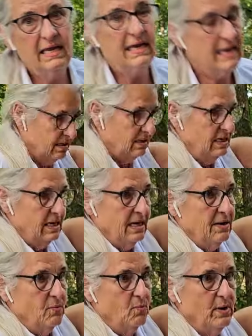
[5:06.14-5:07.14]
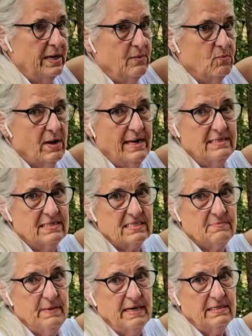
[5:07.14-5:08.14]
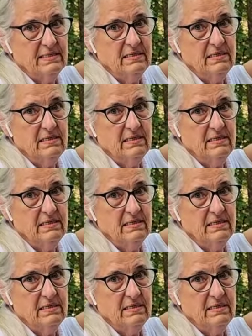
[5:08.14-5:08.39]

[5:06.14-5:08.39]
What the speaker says: Yeah. When rain's expected,